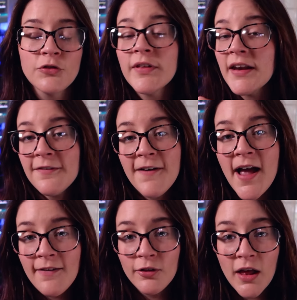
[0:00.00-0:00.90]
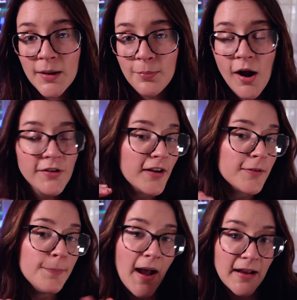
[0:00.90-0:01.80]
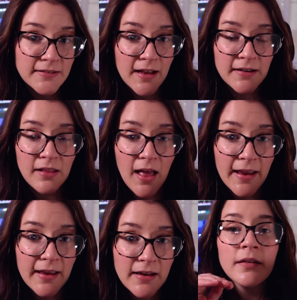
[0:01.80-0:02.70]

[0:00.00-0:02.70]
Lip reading: so that if I have a lot of projects by said client,